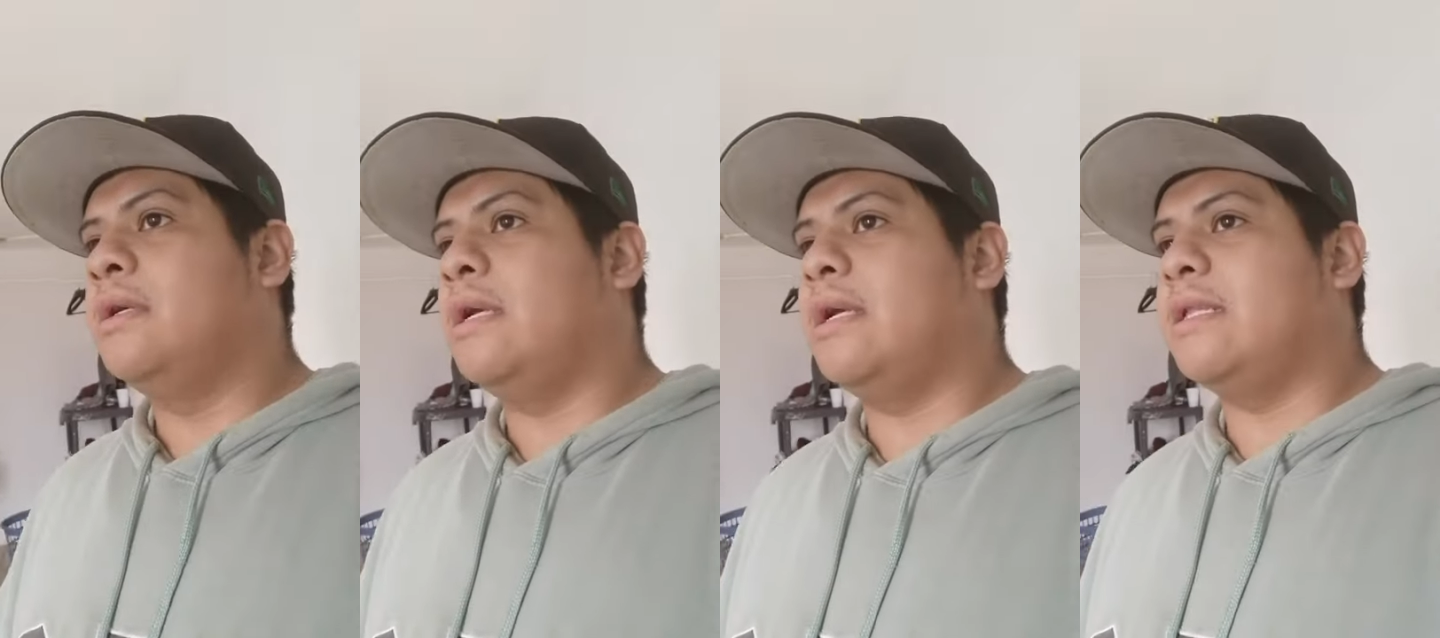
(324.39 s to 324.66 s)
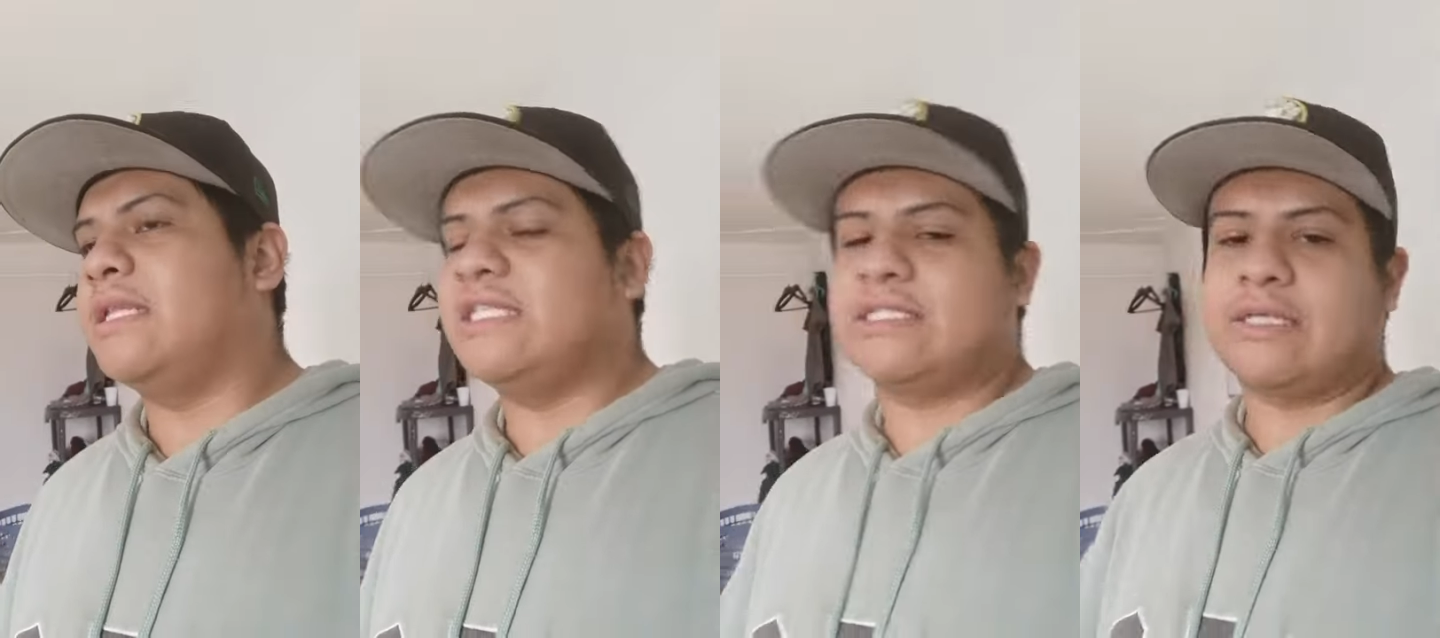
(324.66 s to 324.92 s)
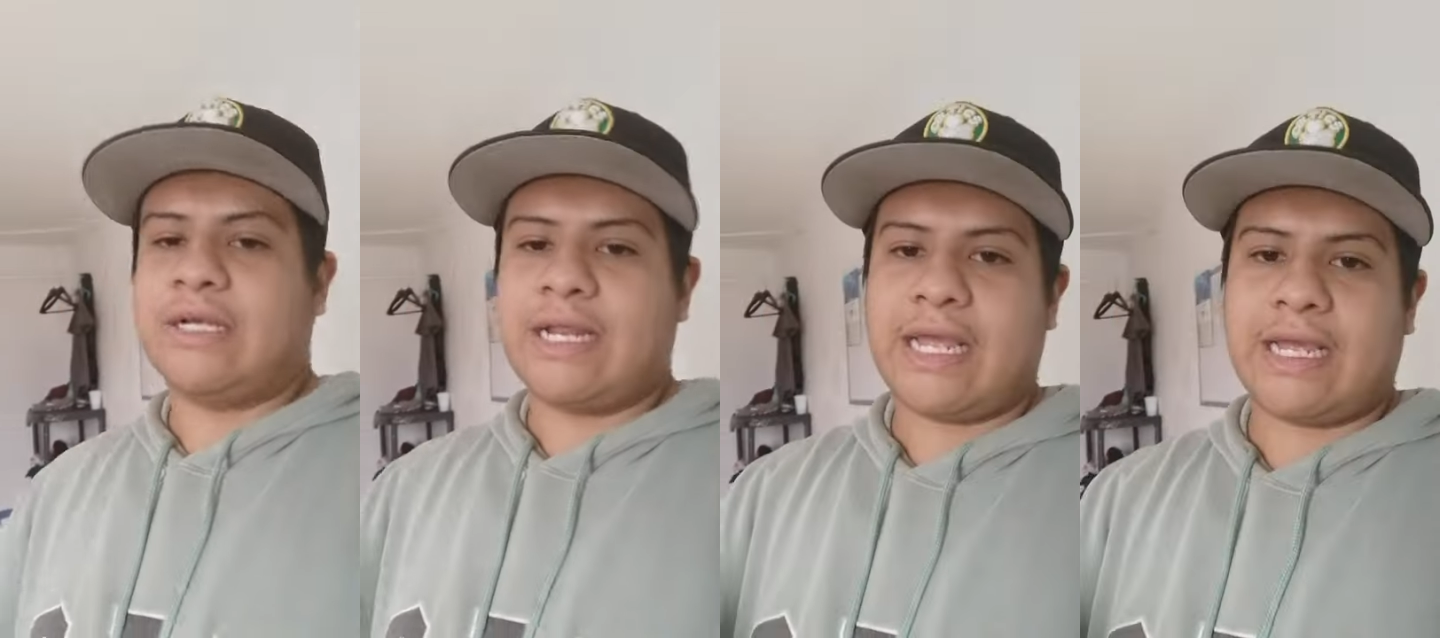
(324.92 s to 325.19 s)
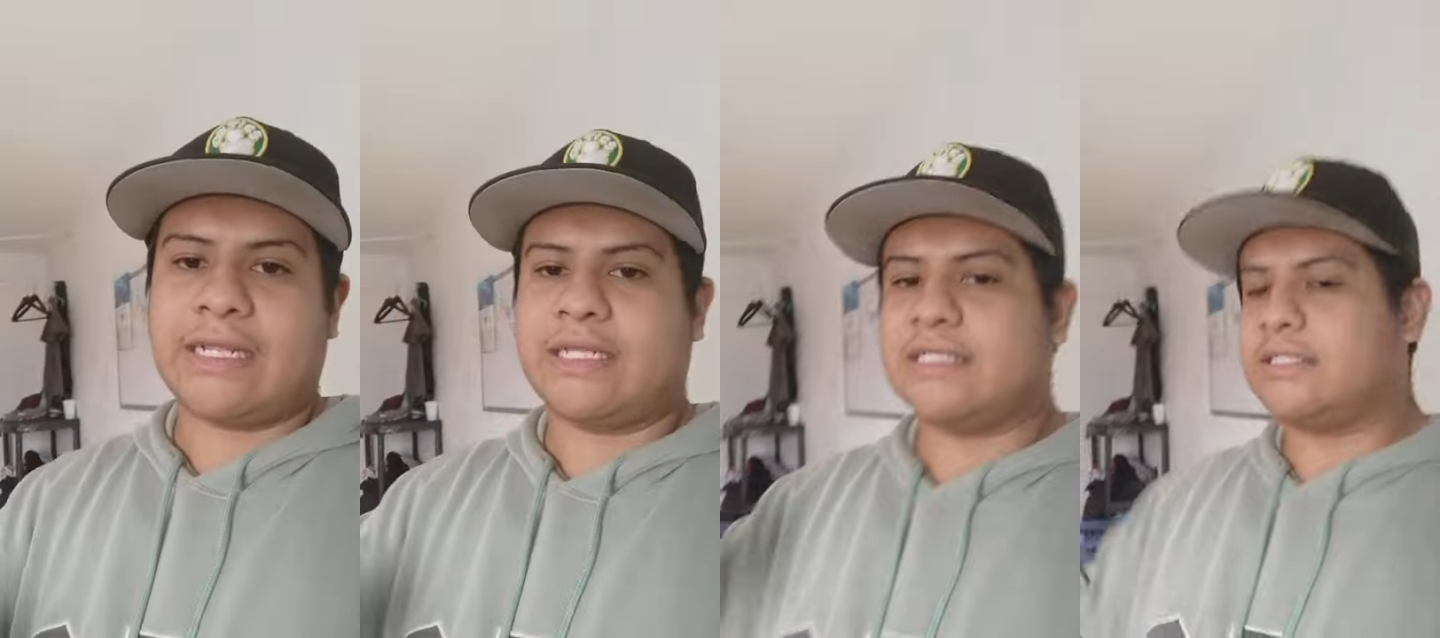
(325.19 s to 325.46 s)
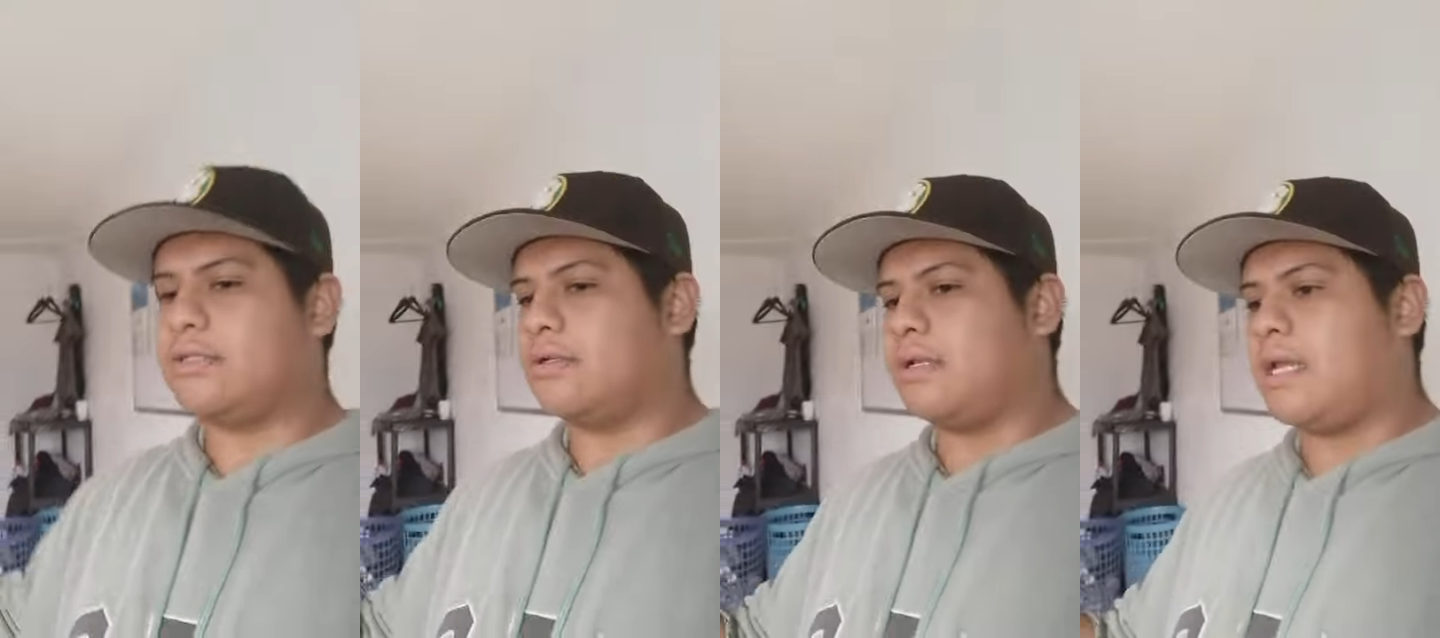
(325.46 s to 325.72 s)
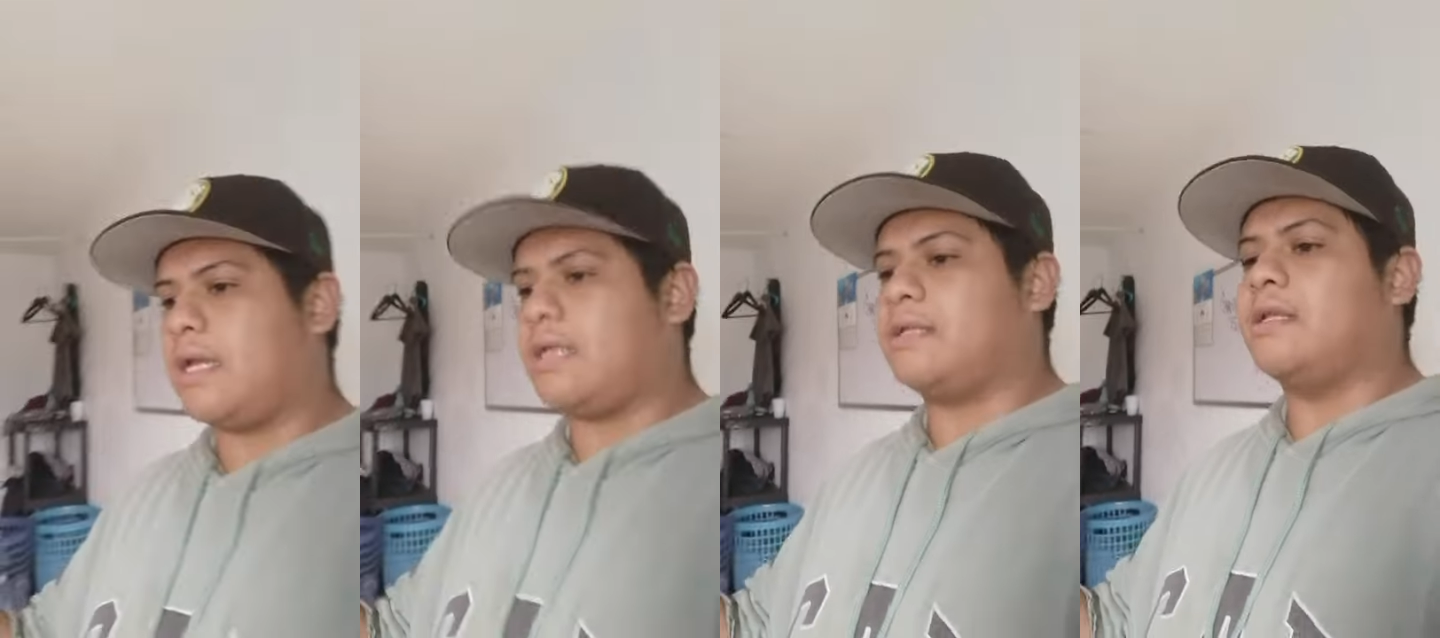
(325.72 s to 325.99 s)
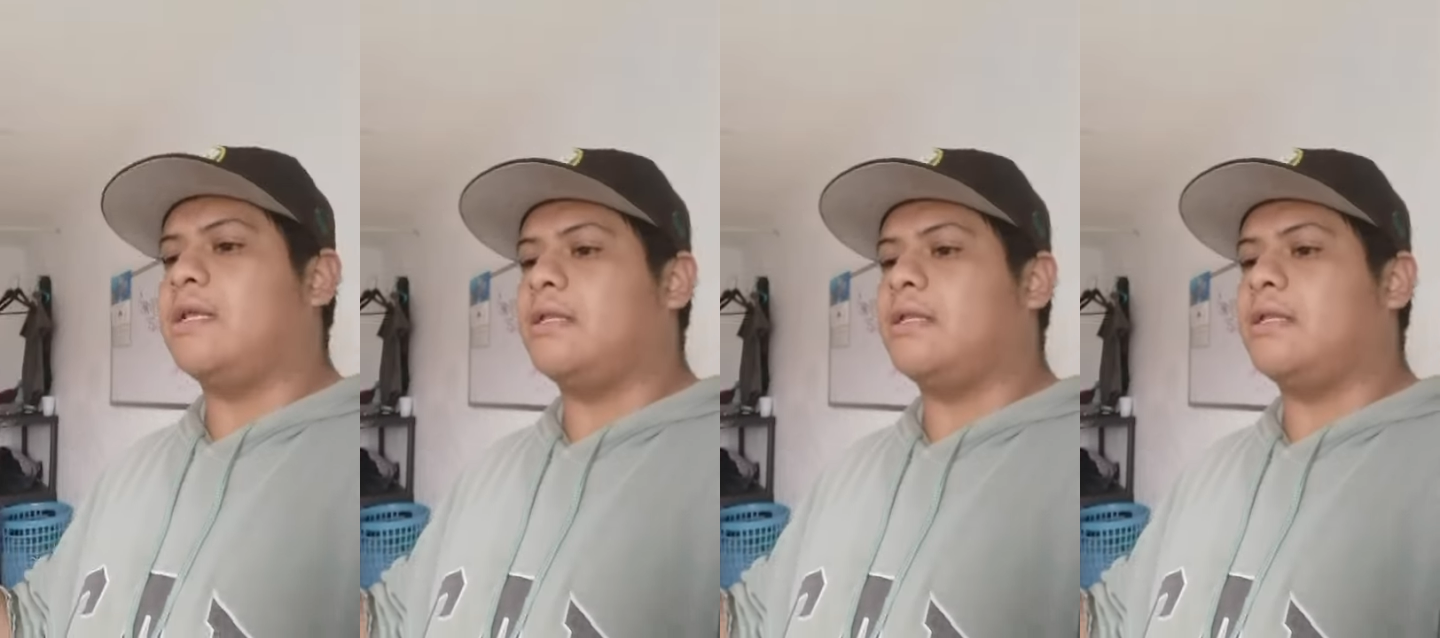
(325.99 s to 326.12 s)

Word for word: uh, disconnect, disconnect